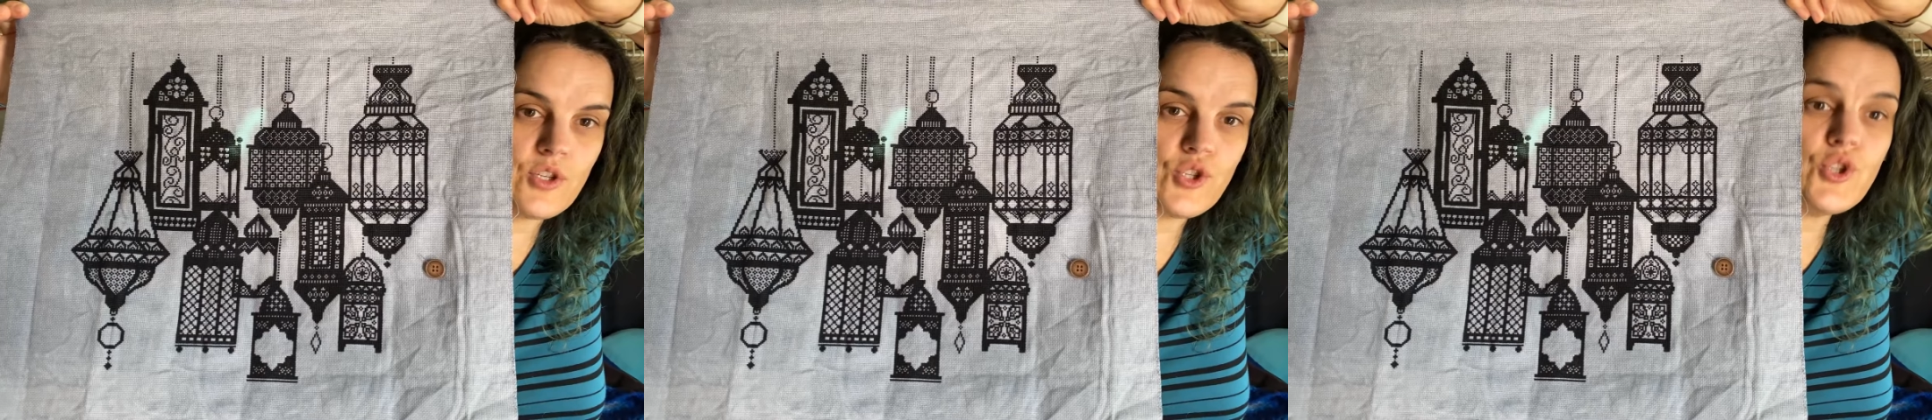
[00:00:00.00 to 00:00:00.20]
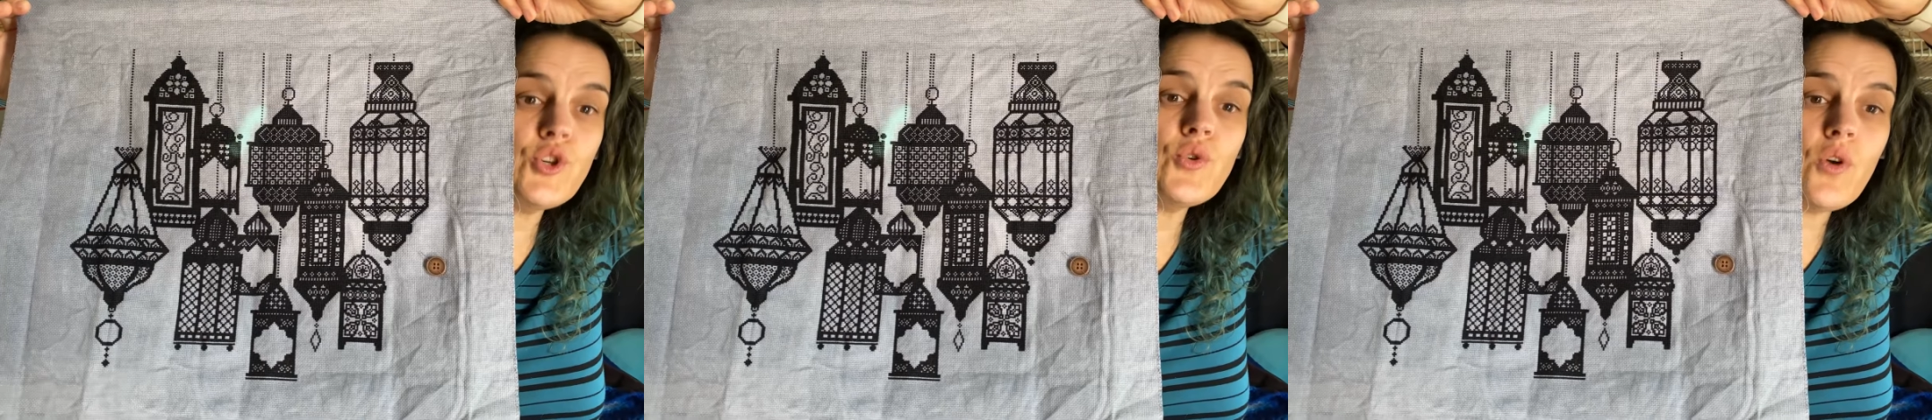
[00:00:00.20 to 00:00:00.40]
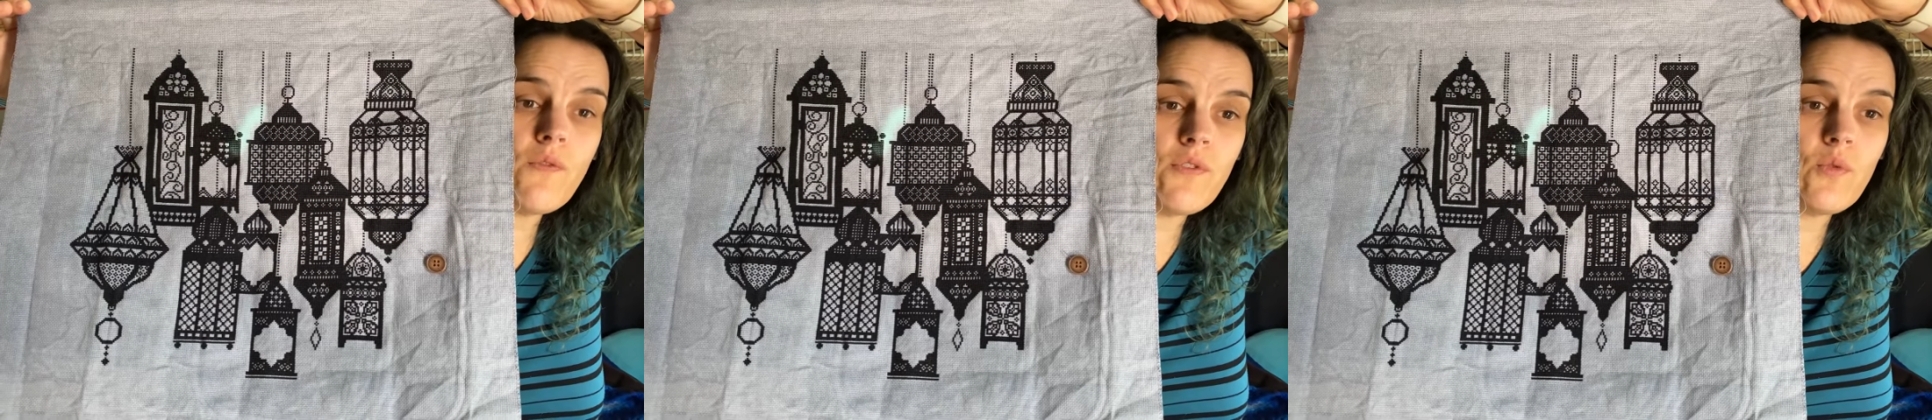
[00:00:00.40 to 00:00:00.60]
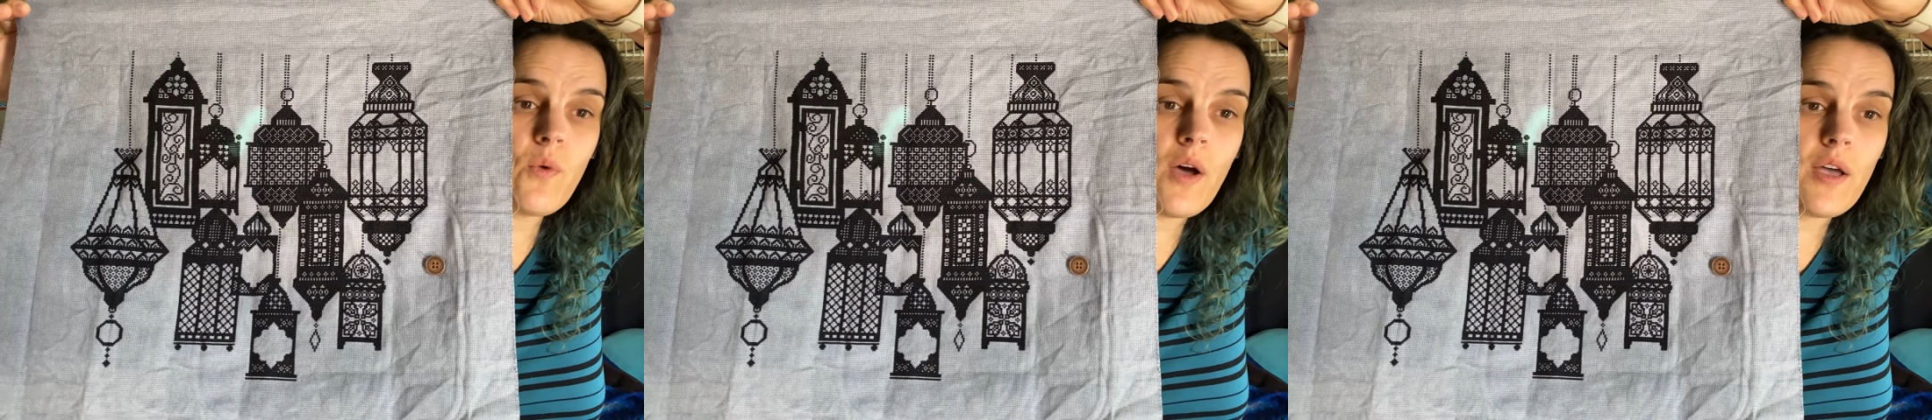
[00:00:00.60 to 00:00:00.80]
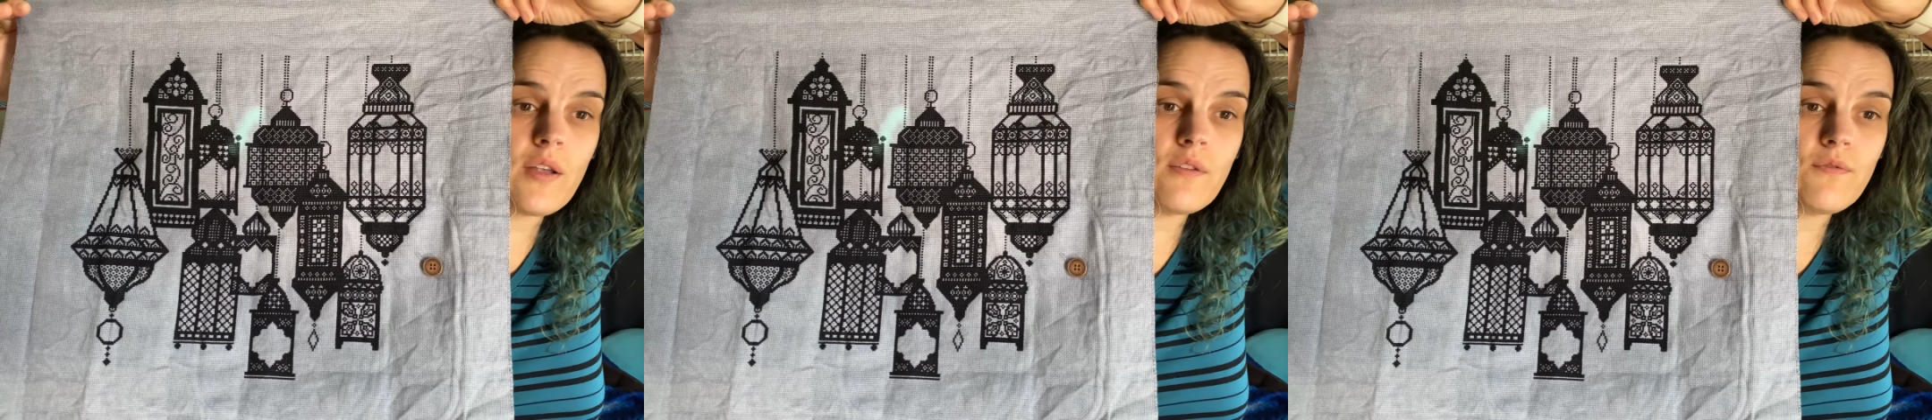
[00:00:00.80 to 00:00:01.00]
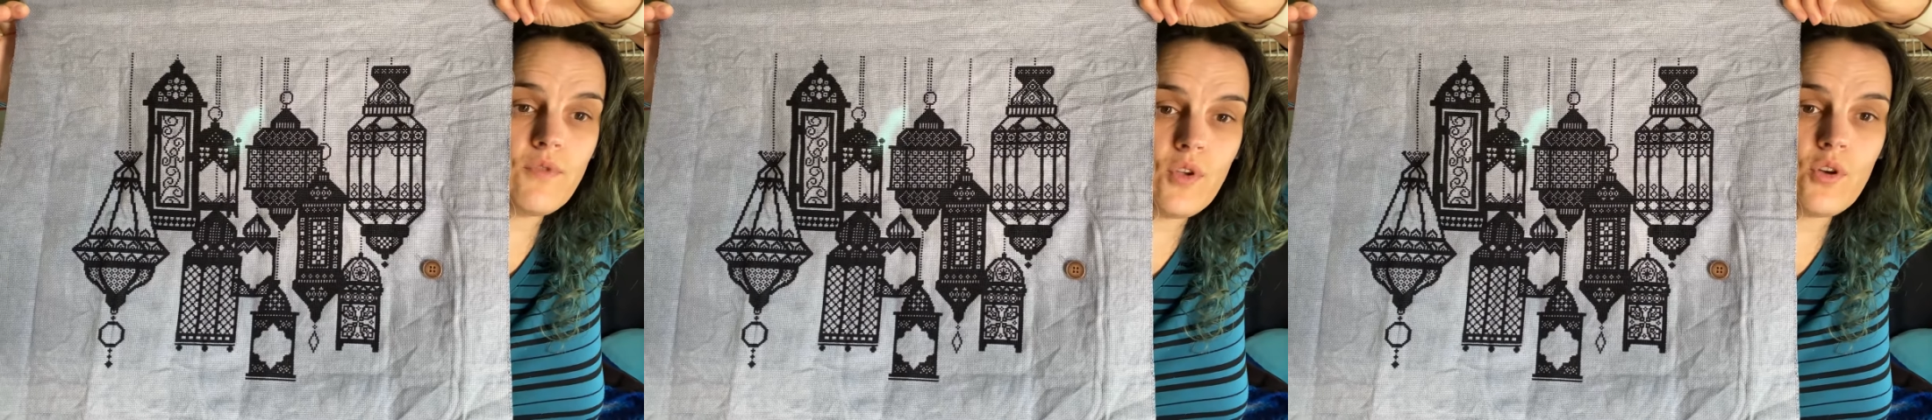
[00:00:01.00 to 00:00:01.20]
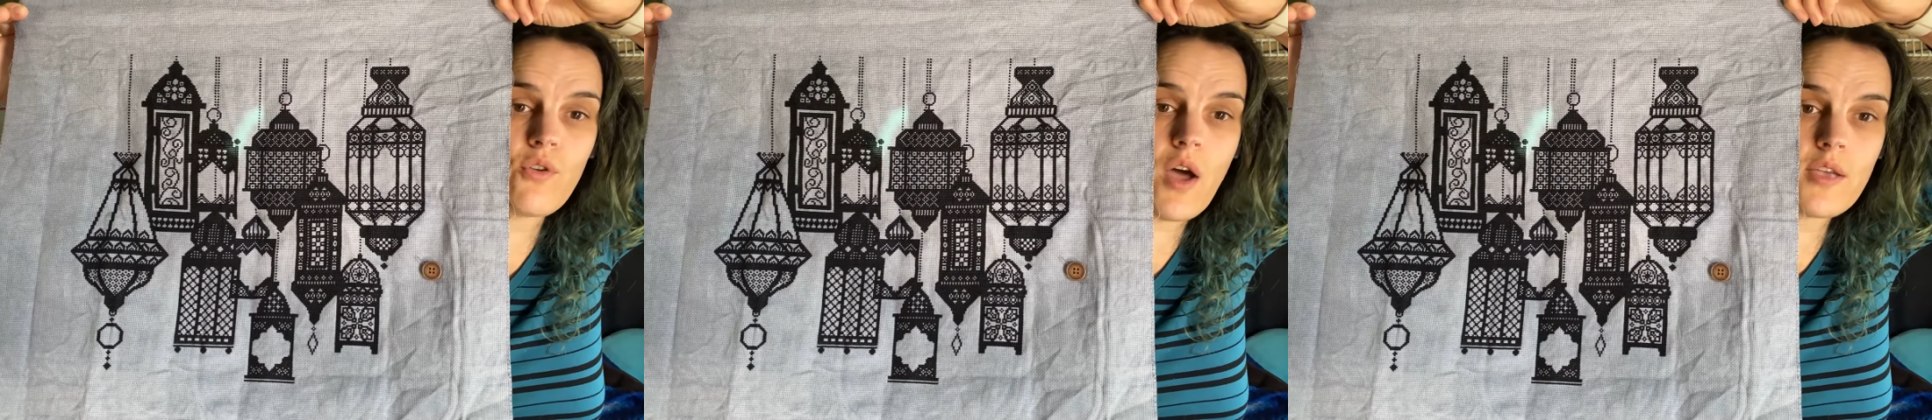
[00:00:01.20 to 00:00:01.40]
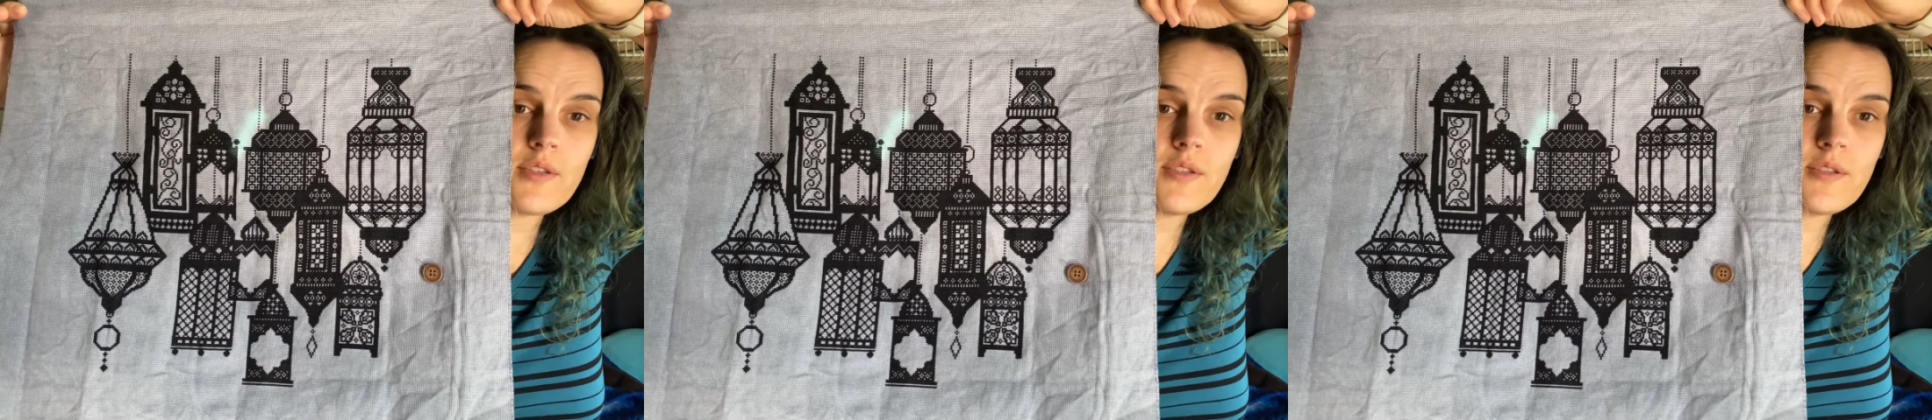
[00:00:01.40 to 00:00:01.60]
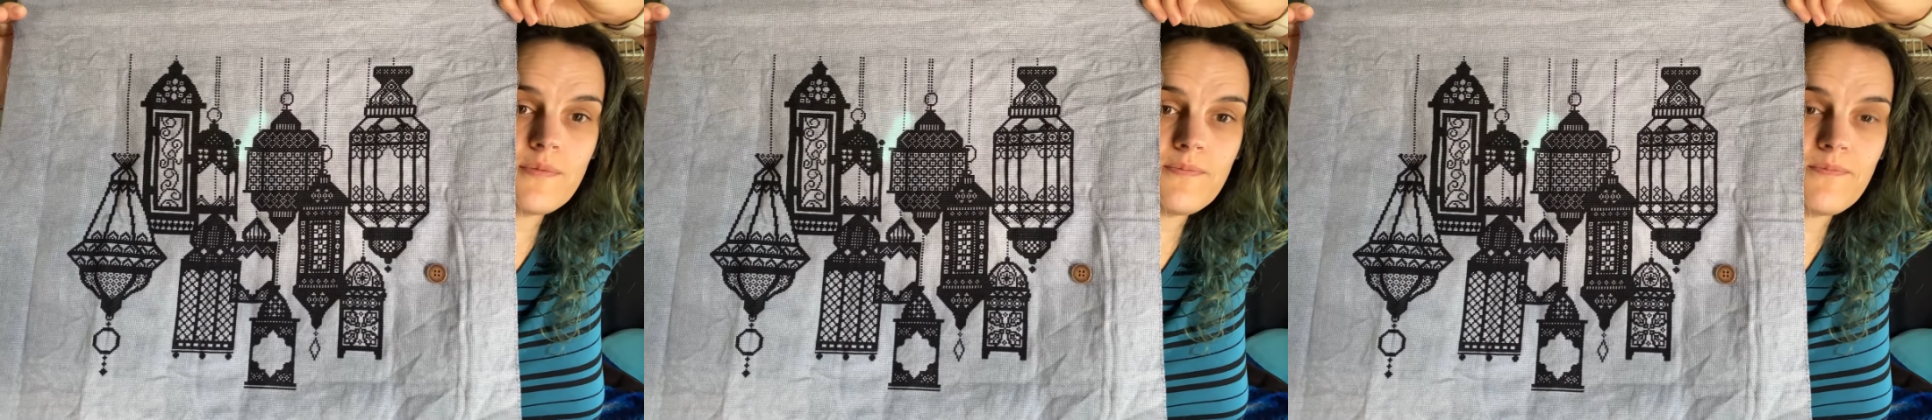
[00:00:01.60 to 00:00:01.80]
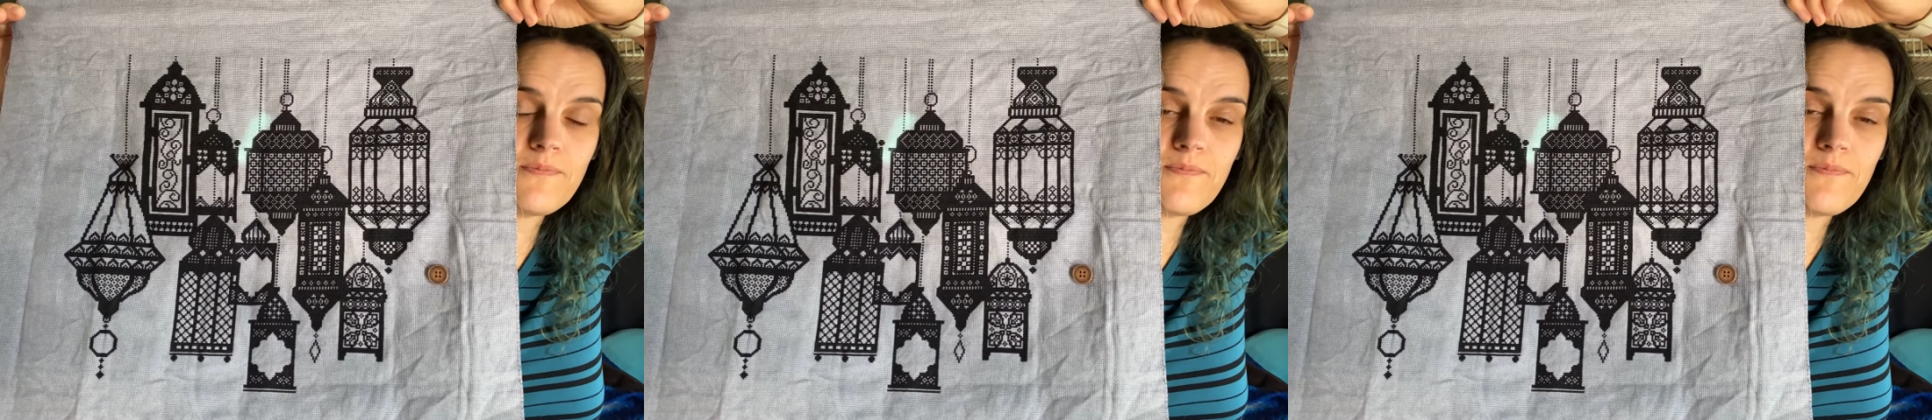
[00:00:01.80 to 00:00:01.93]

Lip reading: 2/1 full cross.